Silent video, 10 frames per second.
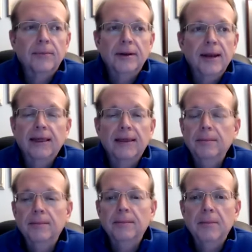
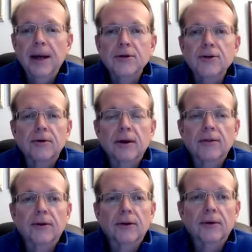Nothing major
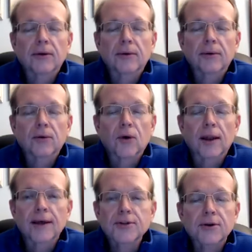other than a little
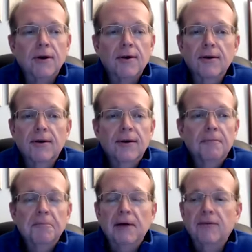cholesterol.
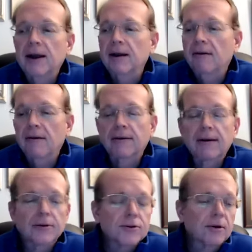Never had a heart
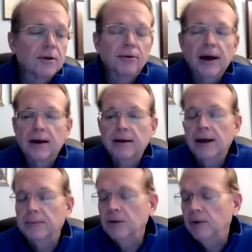attack, stroke,
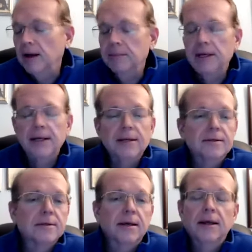type 2
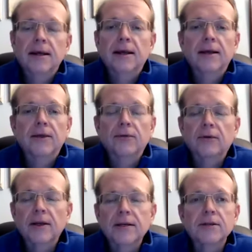diabetes, any of
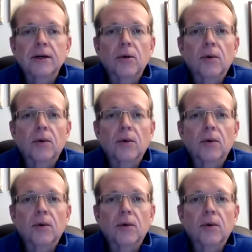those things that